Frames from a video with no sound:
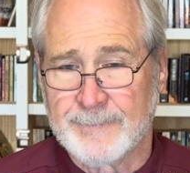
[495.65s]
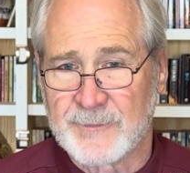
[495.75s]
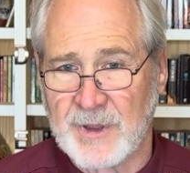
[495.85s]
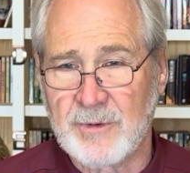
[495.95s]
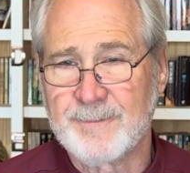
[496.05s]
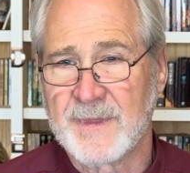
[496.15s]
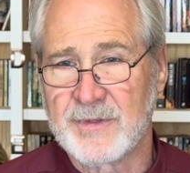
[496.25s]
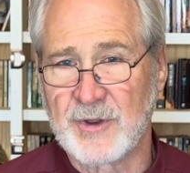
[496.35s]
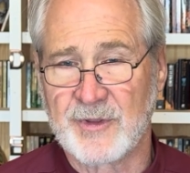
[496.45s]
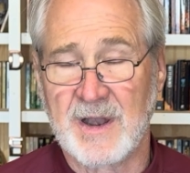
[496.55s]
So
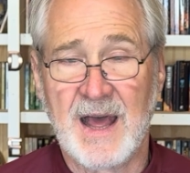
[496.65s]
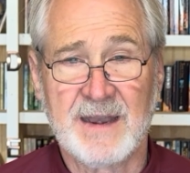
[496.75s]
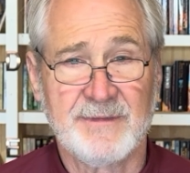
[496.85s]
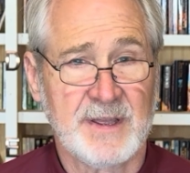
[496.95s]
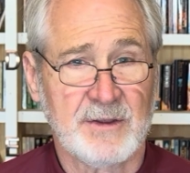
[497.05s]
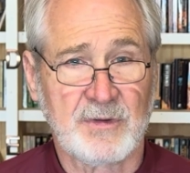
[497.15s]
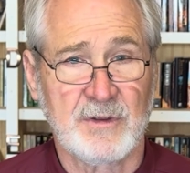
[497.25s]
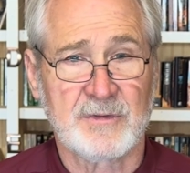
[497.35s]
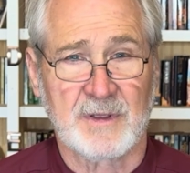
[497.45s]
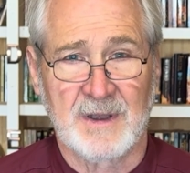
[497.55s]
there's a lot of
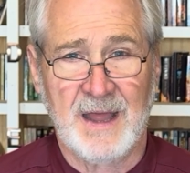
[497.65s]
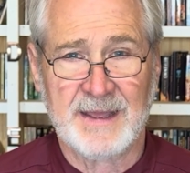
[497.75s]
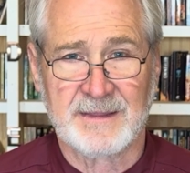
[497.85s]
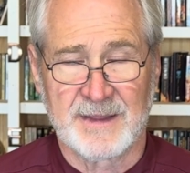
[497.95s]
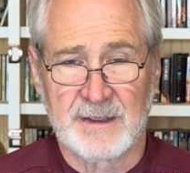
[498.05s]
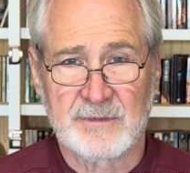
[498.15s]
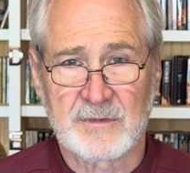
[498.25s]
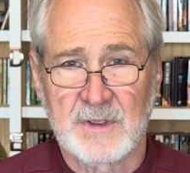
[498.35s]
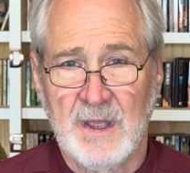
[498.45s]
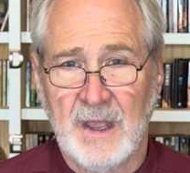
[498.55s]
issues like this.